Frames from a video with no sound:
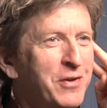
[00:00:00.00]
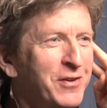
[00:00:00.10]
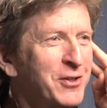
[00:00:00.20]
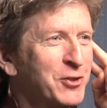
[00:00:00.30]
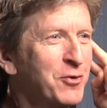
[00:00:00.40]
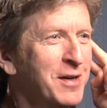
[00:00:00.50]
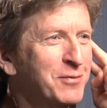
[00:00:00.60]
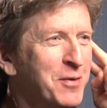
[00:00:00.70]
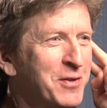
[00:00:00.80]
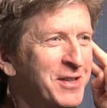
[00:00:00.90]
briefly
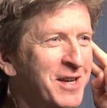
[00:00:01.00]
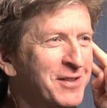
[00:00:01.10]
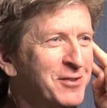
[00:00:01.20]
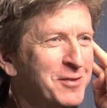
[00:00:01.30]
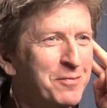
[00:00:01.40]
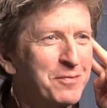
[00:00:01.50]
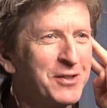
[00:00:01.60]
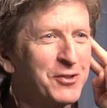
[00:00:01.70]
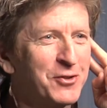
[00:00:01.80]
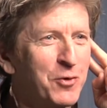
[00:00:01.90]
describe some of the dance
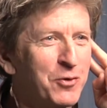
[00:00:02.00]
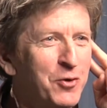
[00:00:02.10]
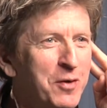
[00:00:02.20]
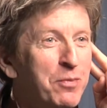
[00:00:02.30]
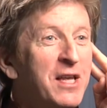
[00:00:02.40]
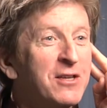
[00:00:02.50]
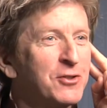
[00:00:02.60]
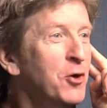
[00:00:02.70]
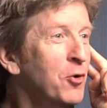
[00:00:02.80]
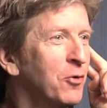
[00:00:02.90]
pieces oh. you were oh, doing. Please,
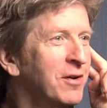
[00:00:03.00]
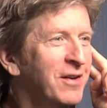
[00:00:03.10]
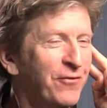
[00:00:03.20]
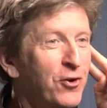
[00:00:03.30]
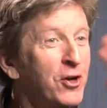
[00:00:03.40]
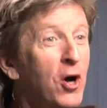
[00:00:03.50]
well, no. Okay, for